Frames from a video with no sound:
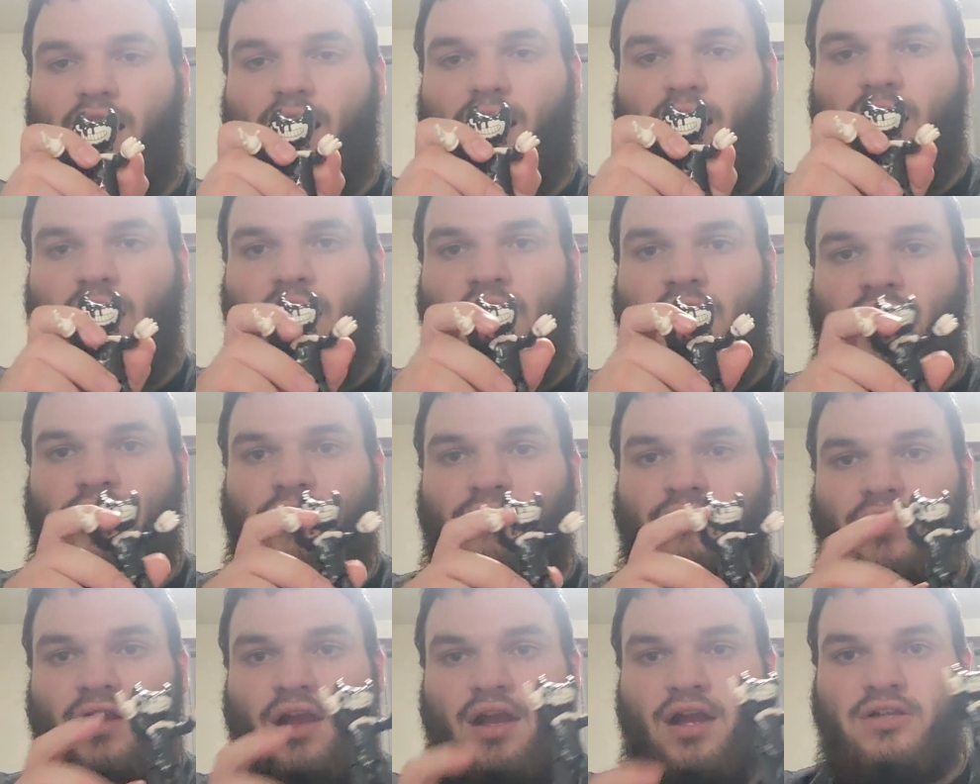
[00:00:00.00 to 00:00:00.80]
And
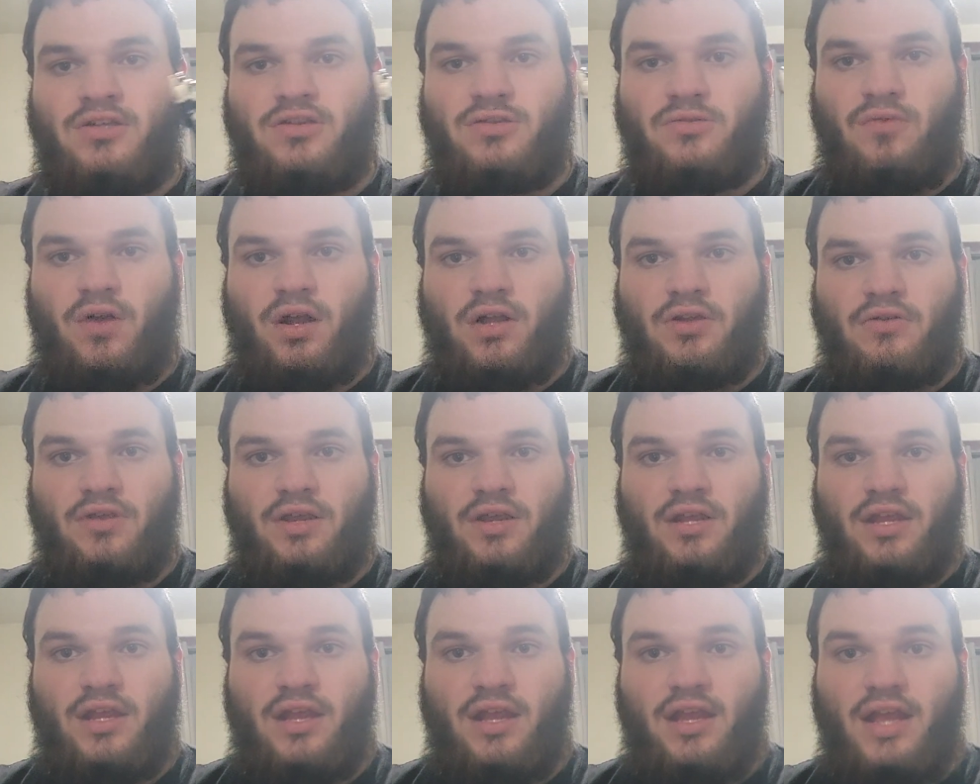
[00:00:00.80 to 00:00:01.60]
if you guys are
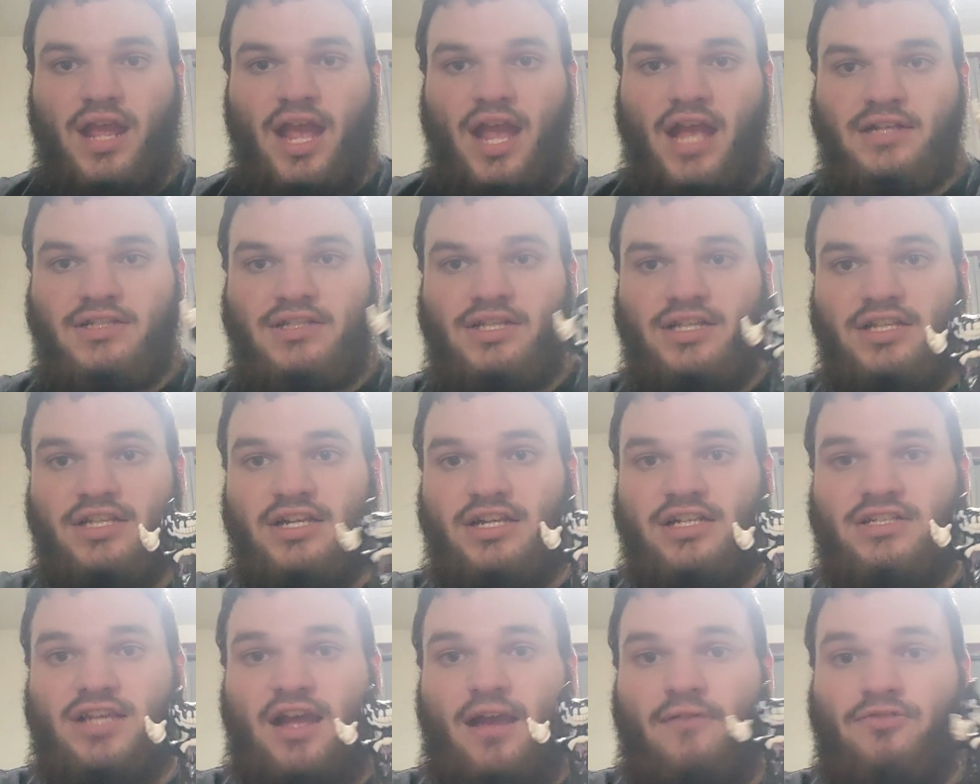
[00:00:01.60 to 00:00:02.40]
wondering, yes, he
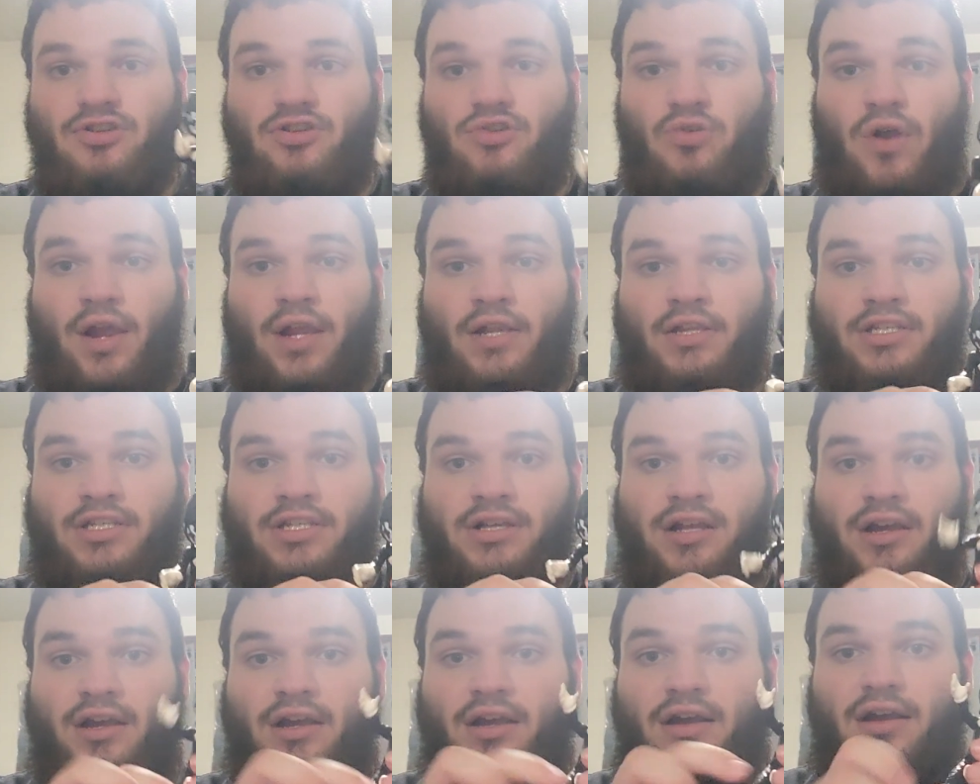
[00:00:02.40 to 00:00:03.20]
does have
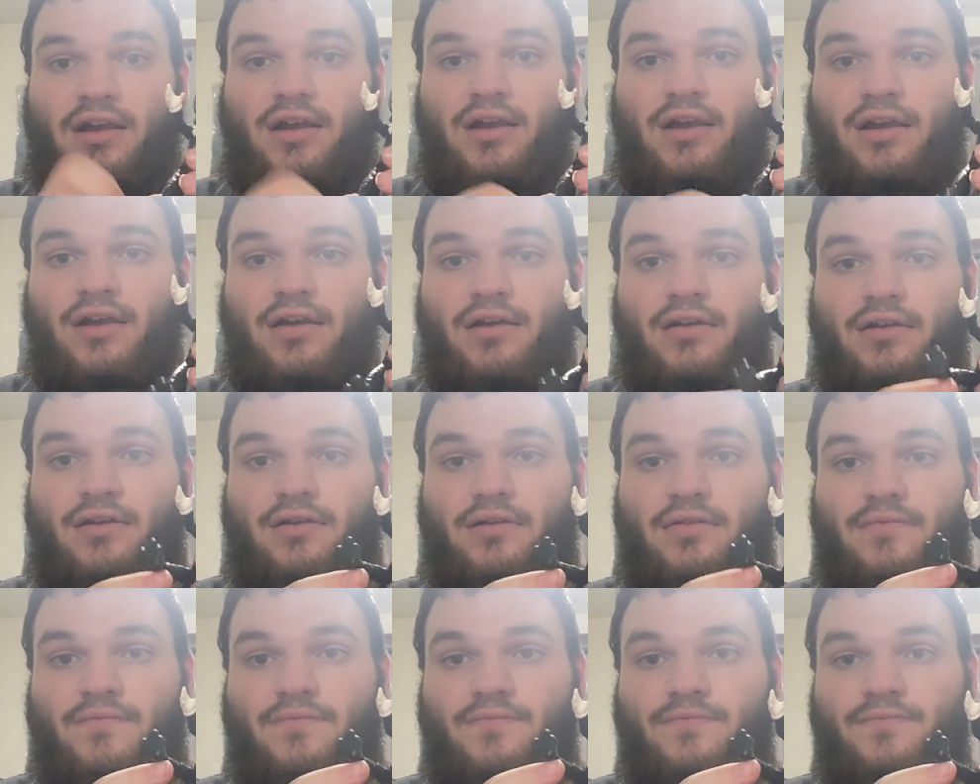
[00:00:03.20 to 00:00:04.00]
joints.
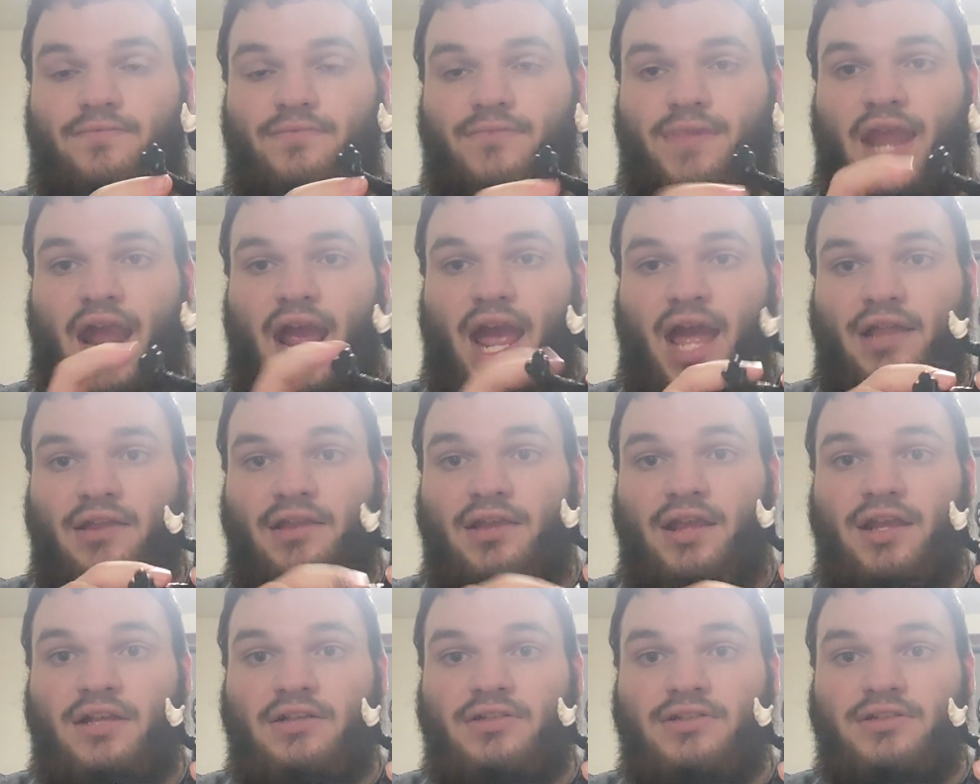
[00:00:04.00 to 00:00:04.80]
Yeah,
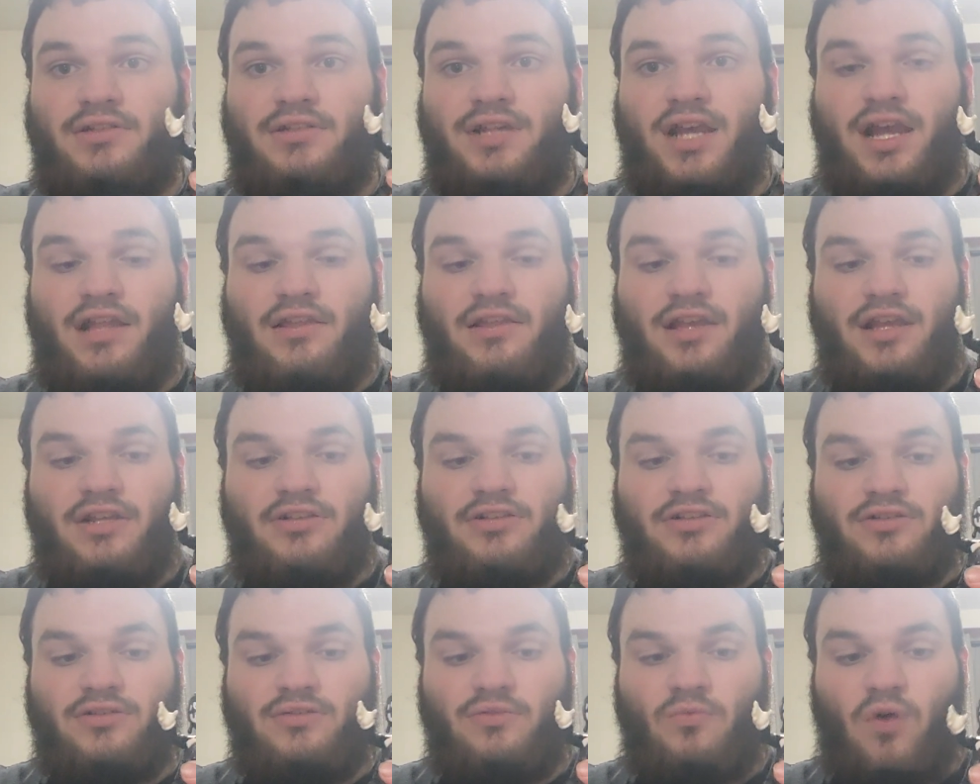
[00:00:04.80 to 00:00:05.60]
these
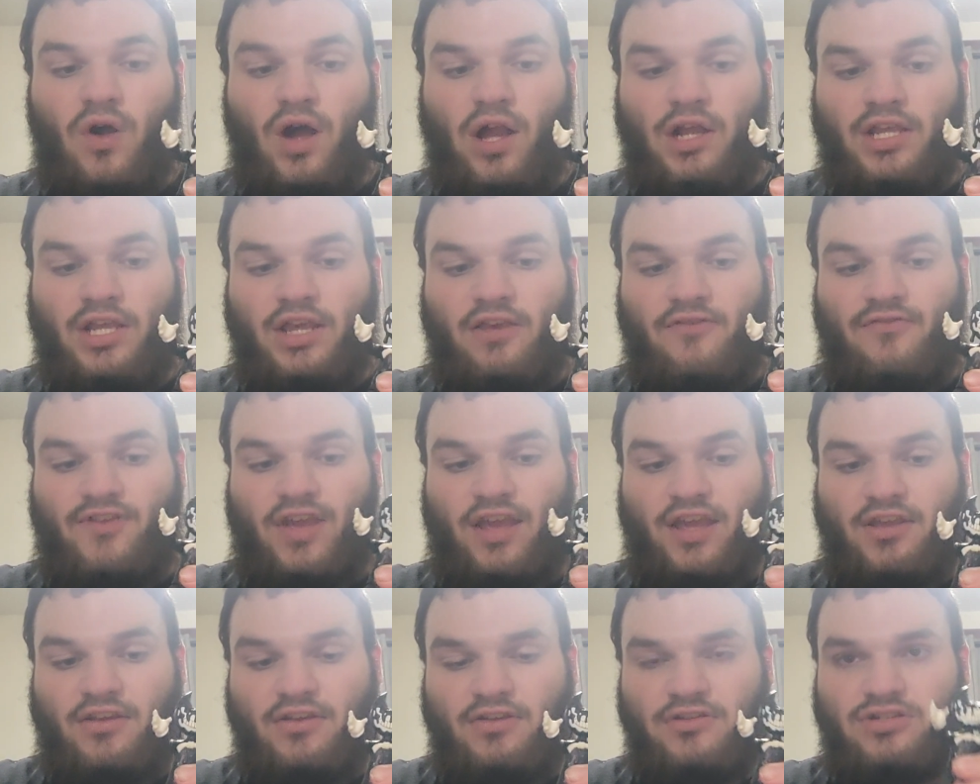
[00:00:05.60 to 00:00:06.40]
are wonky
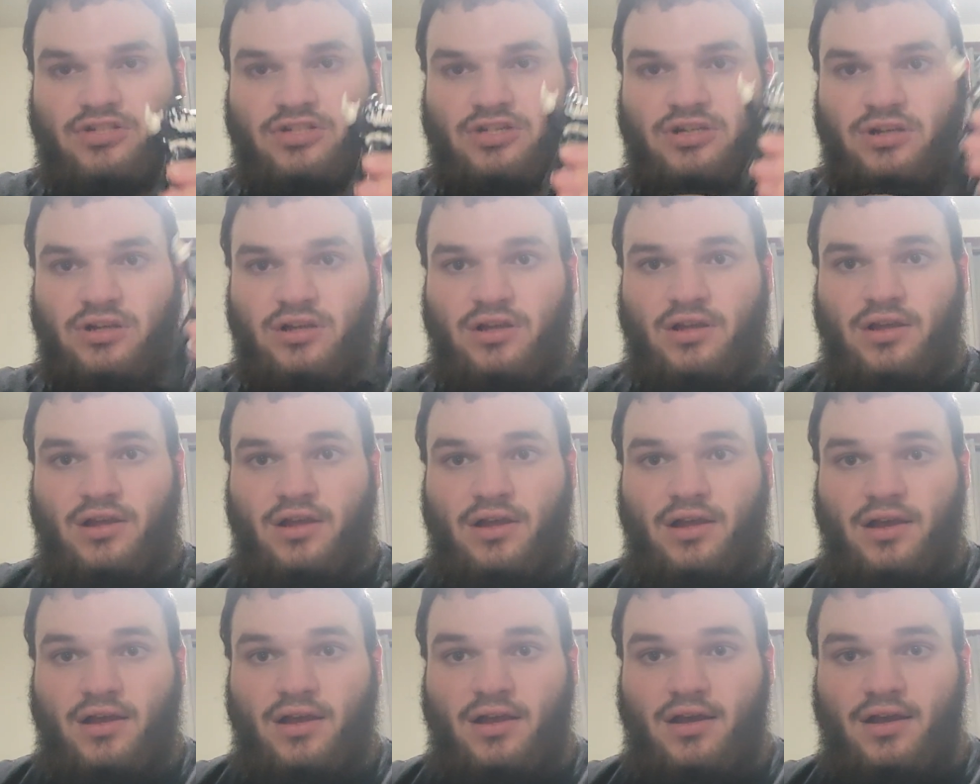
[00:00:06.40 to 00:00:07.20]
figures.
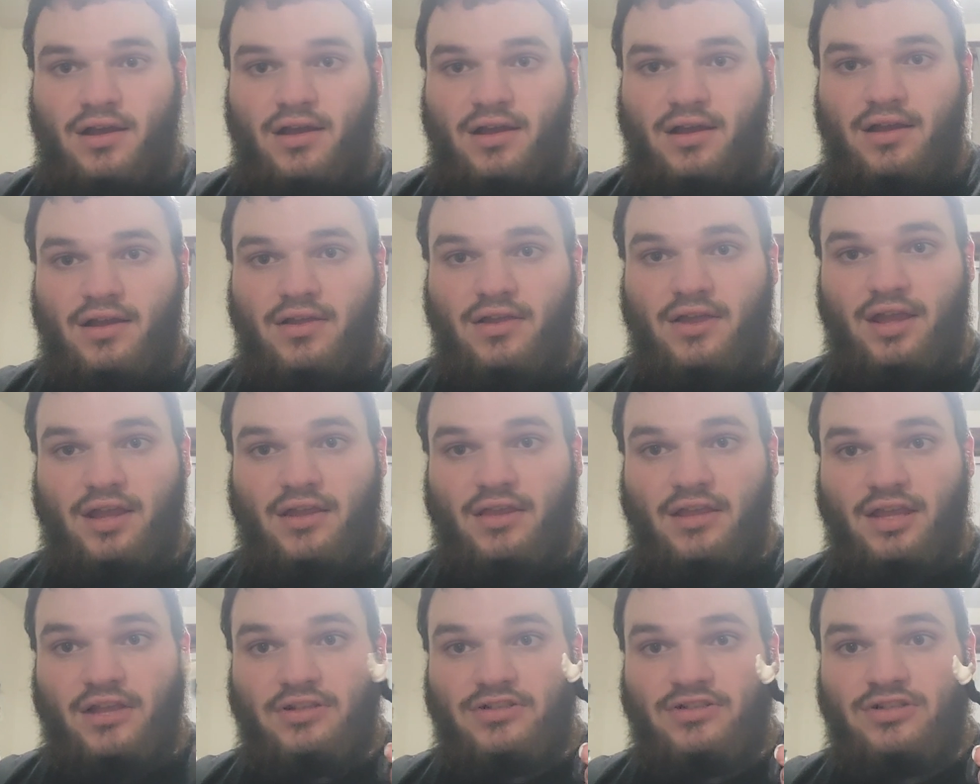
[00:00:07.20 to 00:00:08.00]
Yeah,
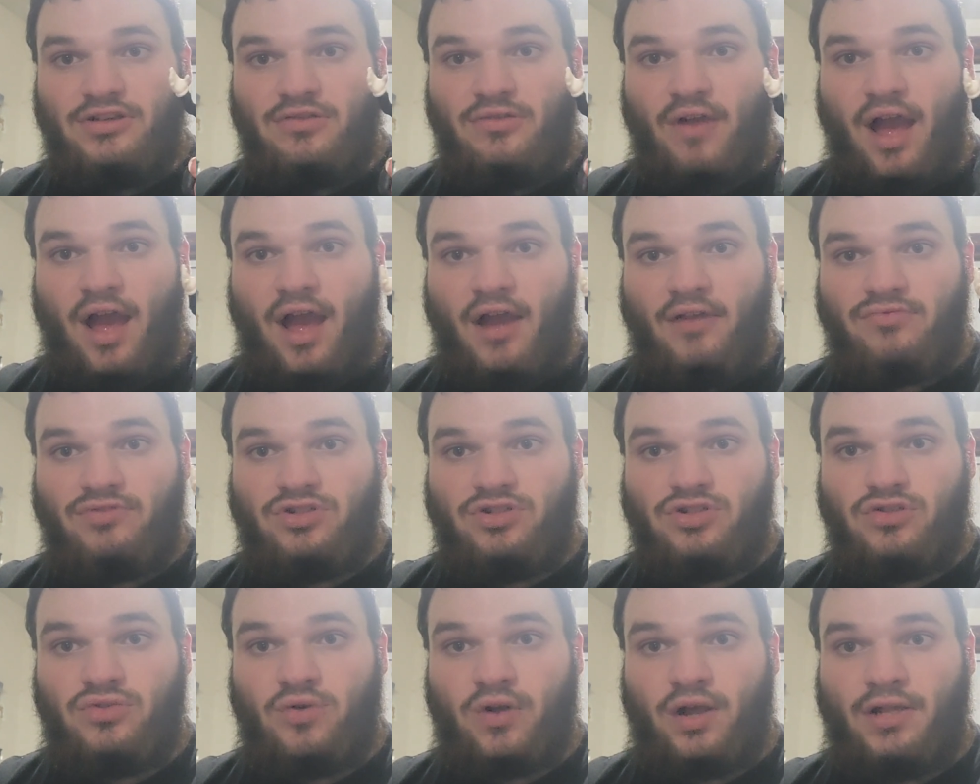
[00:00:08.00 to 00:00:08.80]
these do have
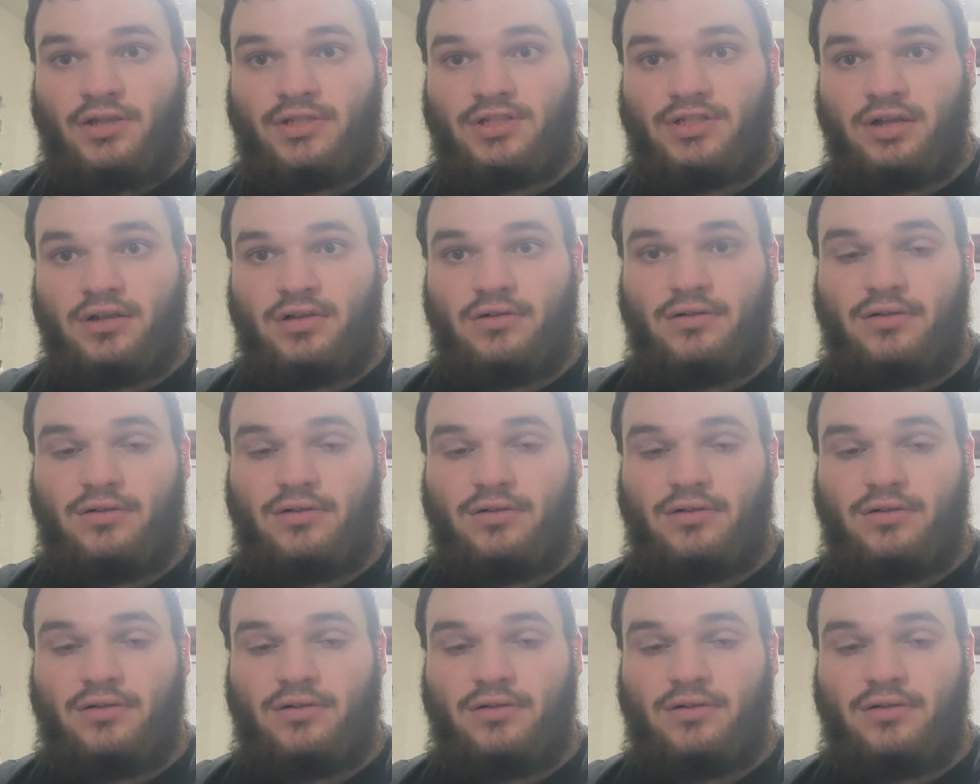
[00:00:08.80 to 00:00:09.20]
joints.